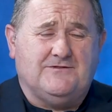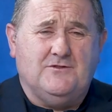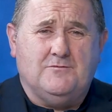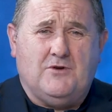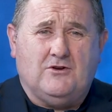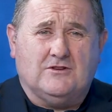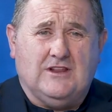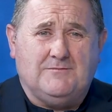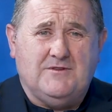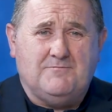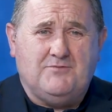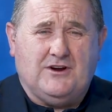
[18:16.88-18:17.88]
as a football
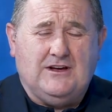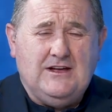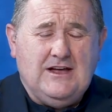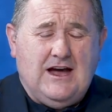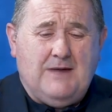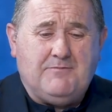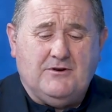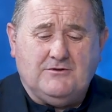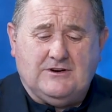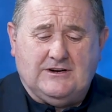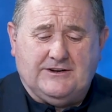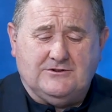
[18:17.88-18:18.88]
club. They put a
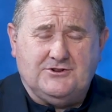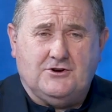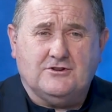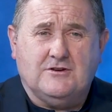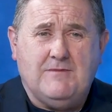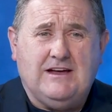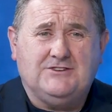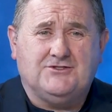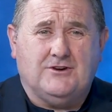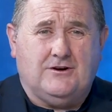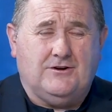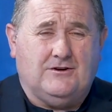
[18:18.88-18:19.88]
brilliant little
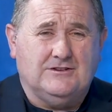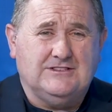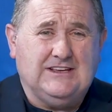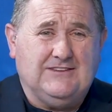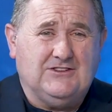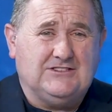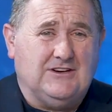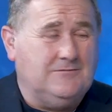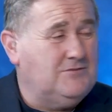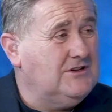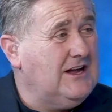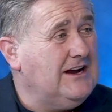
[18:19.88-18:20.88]
documentary out on David
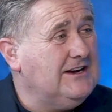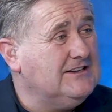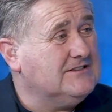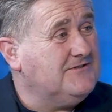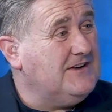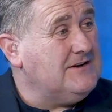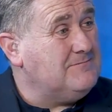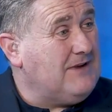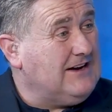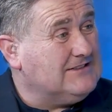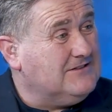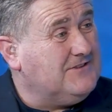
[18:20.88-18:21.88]
Turnbull and his fight
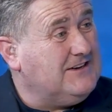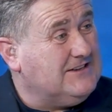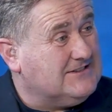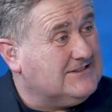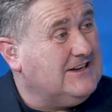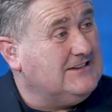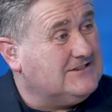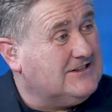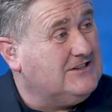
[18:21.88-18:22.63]
back to fitness. Nice